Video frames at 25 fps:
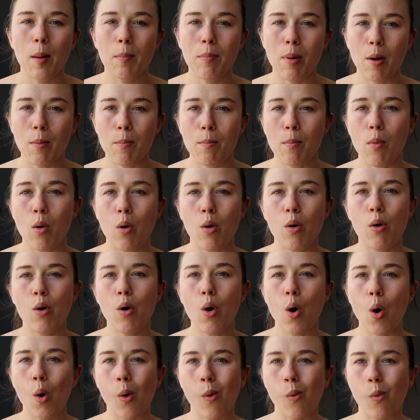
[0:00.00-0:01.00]
but more
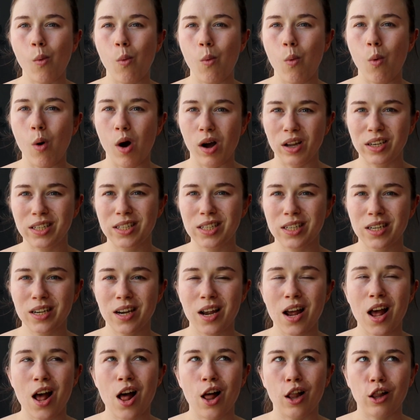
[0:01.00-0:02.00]
what
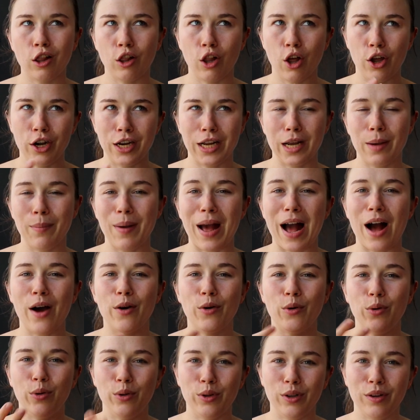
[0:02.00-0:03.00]
learning
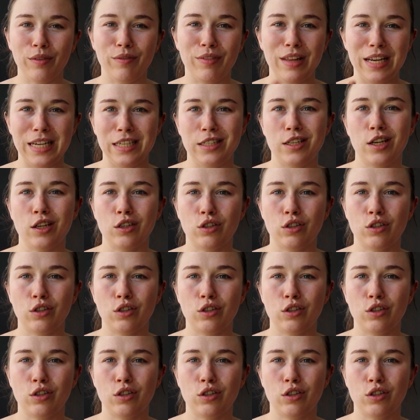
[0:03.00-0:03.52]
about all of these